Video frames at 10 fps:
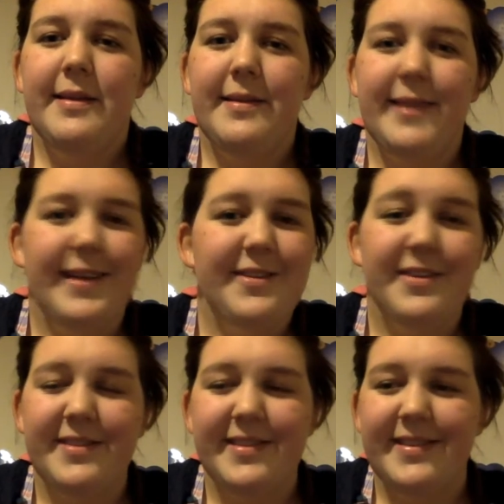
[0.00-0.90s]
They
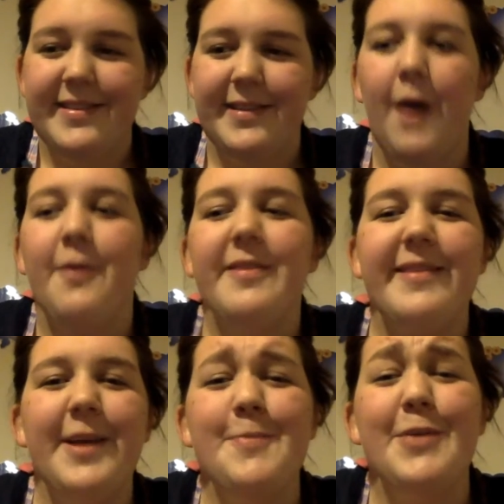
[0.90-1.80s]
just... I was
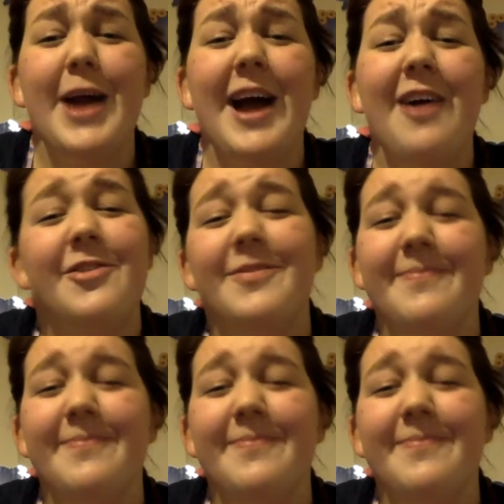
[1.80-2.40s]
so proud.